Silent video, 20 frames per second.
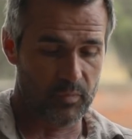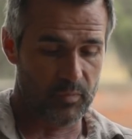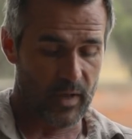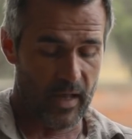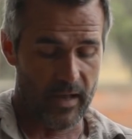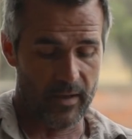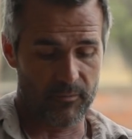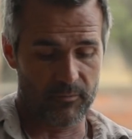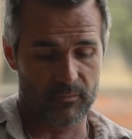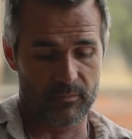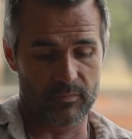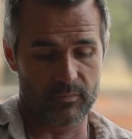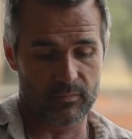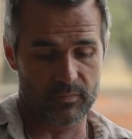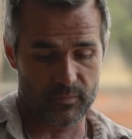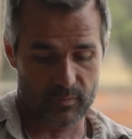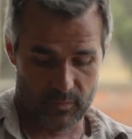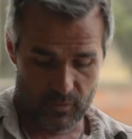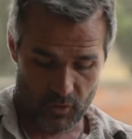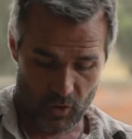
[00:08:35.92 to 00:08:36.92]
um,
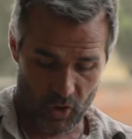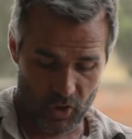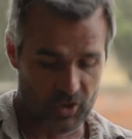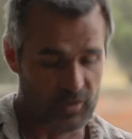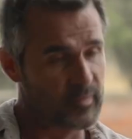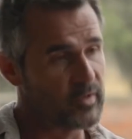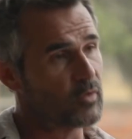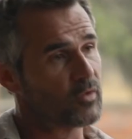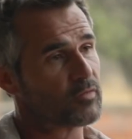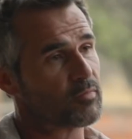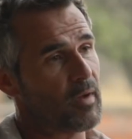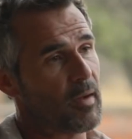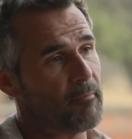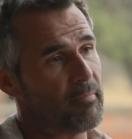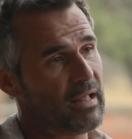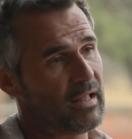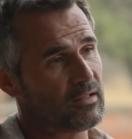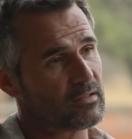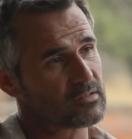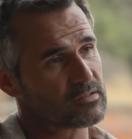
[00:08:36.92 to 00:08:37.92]
hooked me with my
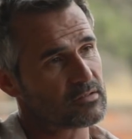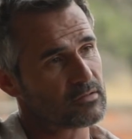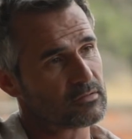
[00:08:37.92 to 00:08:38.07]
belt.